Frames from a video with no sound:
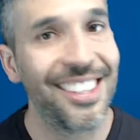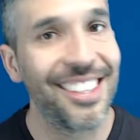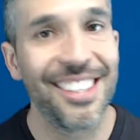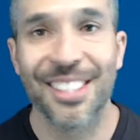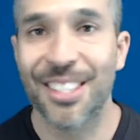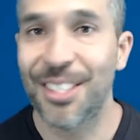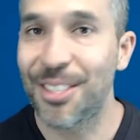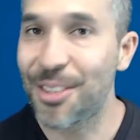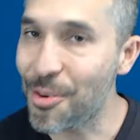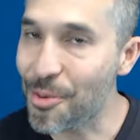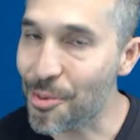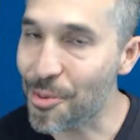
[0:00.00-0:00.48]

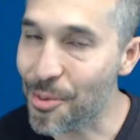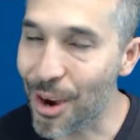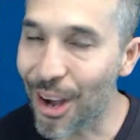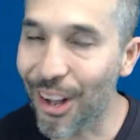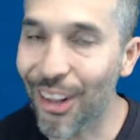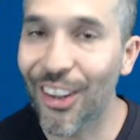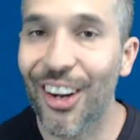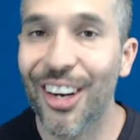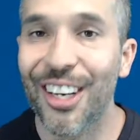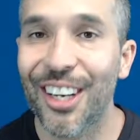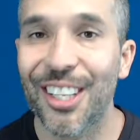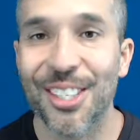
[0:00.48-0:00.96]
It's well
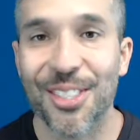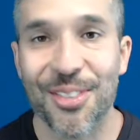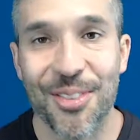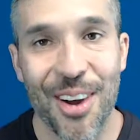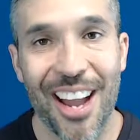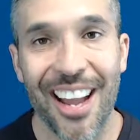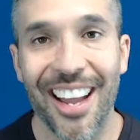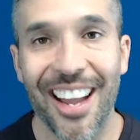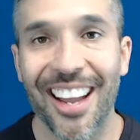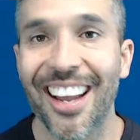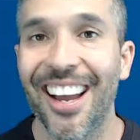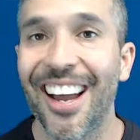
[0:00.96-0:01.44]
on its
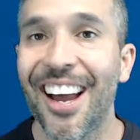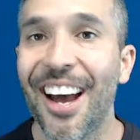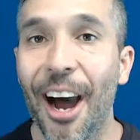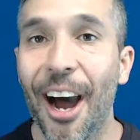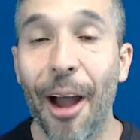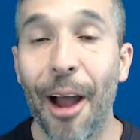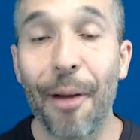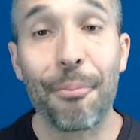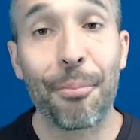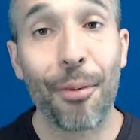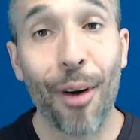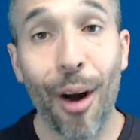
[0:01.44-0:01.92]
way.
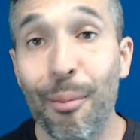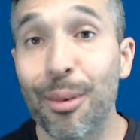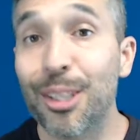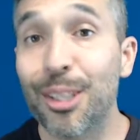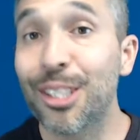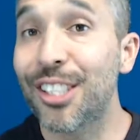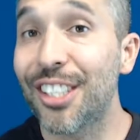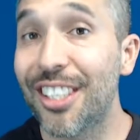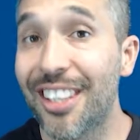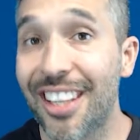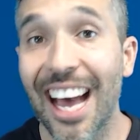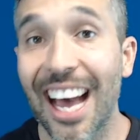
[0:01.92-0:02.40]
I
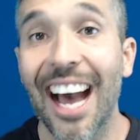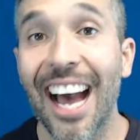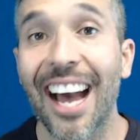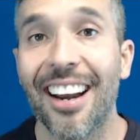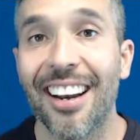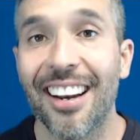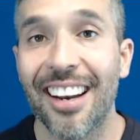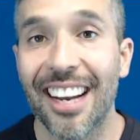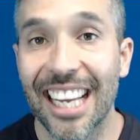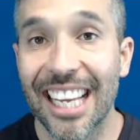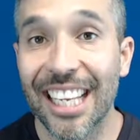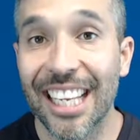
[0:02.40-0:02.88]
promise you that.
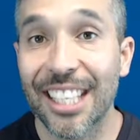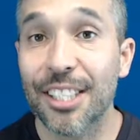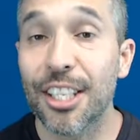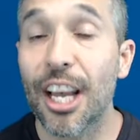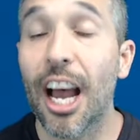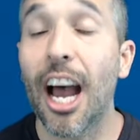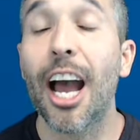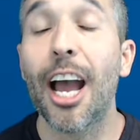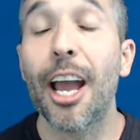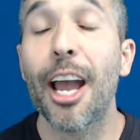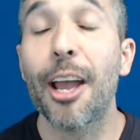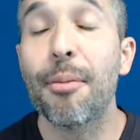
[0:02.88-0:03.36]

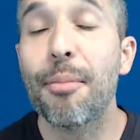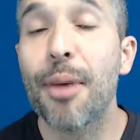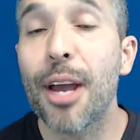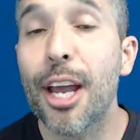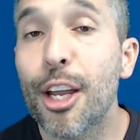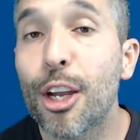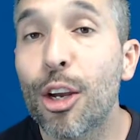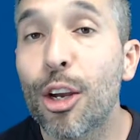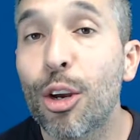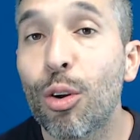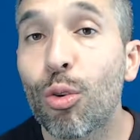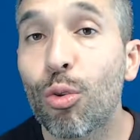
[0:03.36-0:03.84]
I'm
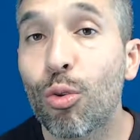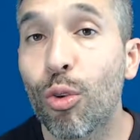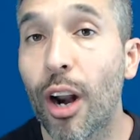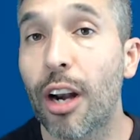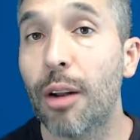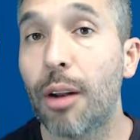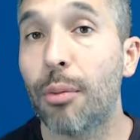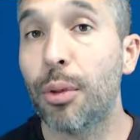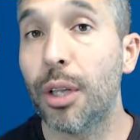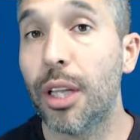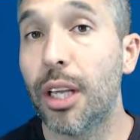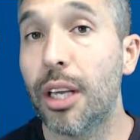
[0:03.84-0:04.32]

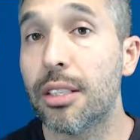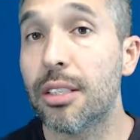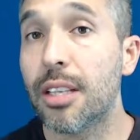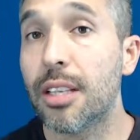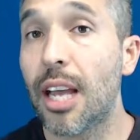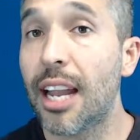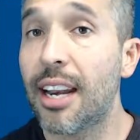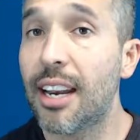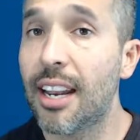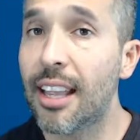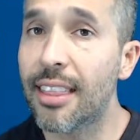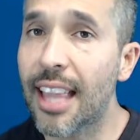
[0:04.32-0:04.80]
incredibly
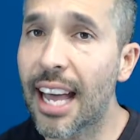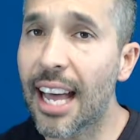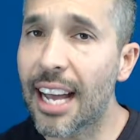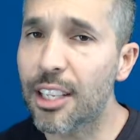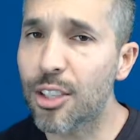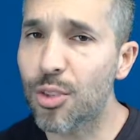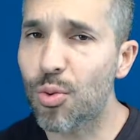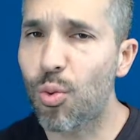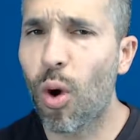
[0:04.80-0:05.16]
excited. And that's